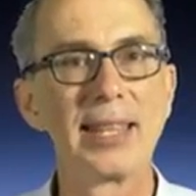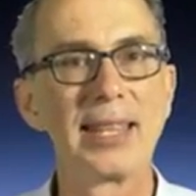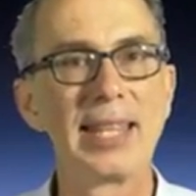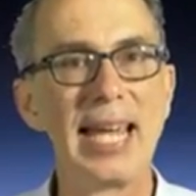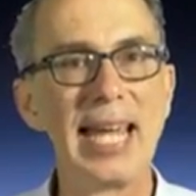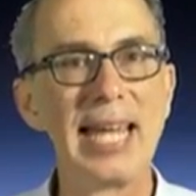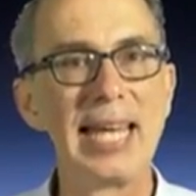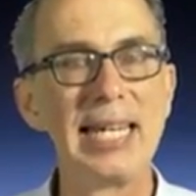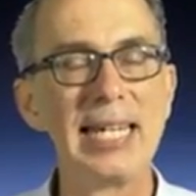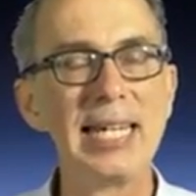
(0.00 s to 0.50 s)

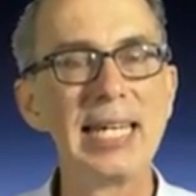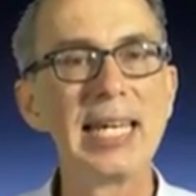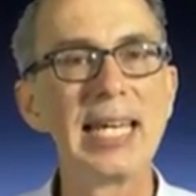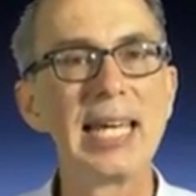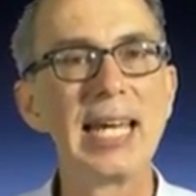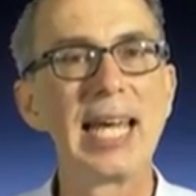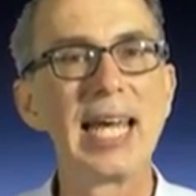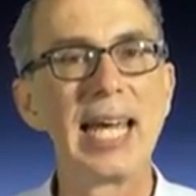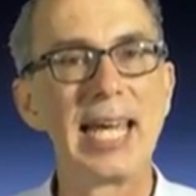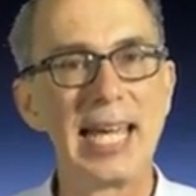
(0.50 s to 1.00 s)

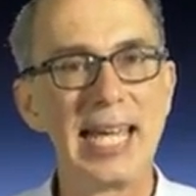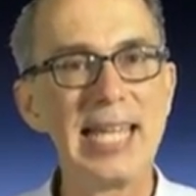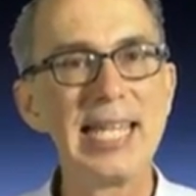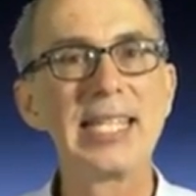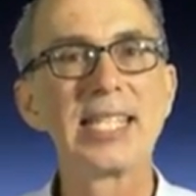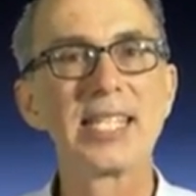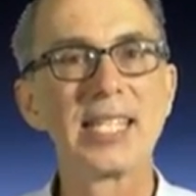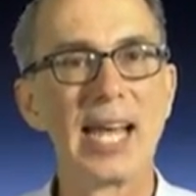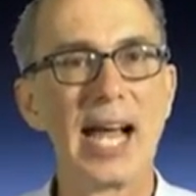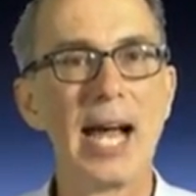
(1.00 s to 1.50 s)
then
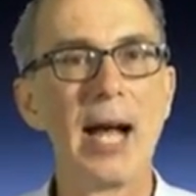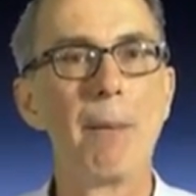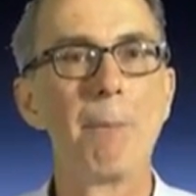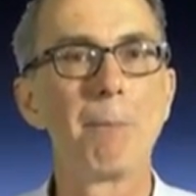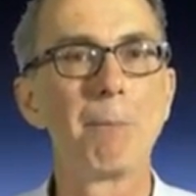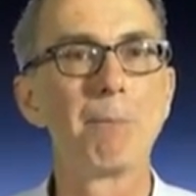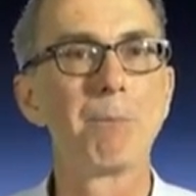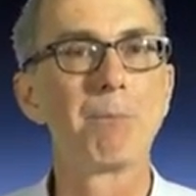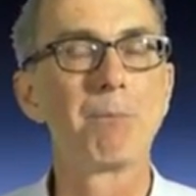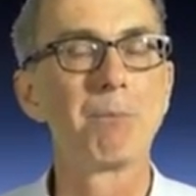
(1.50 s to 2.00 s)
heats
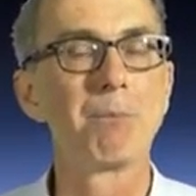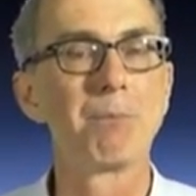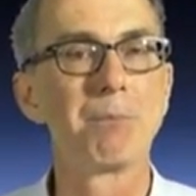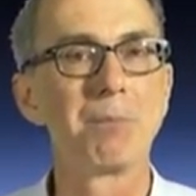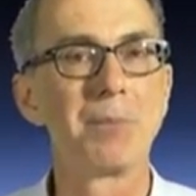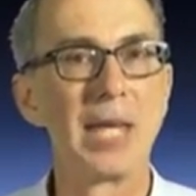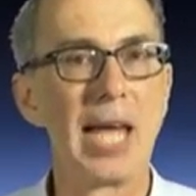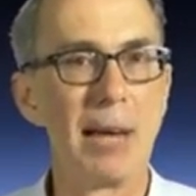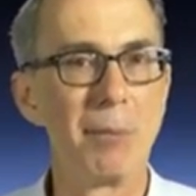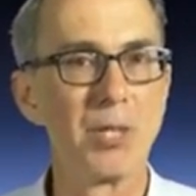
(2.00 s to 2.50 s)
up
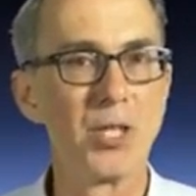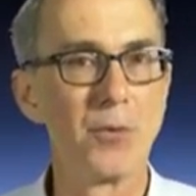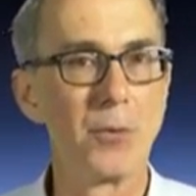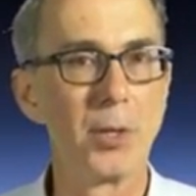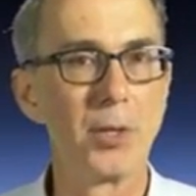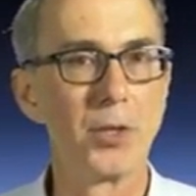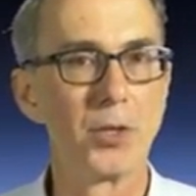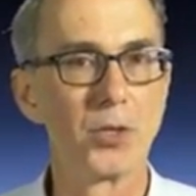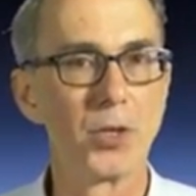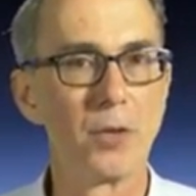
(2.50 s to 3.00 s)
the
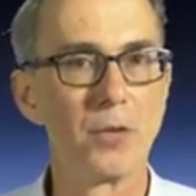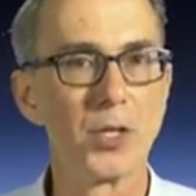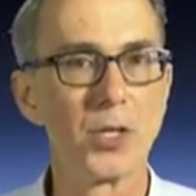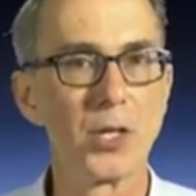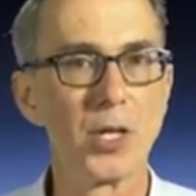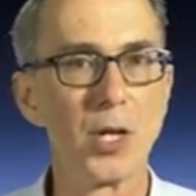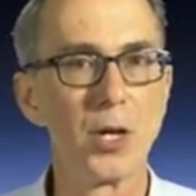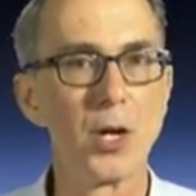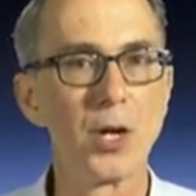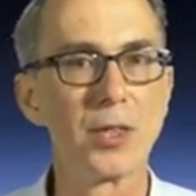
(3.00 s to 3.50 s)
atmosphere and the surface
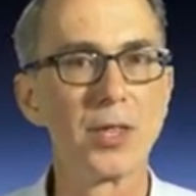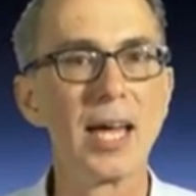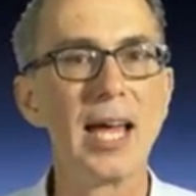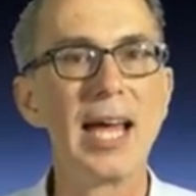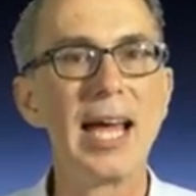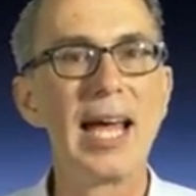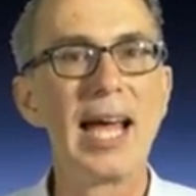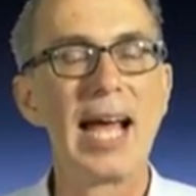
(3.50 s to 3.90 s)
of the Earth,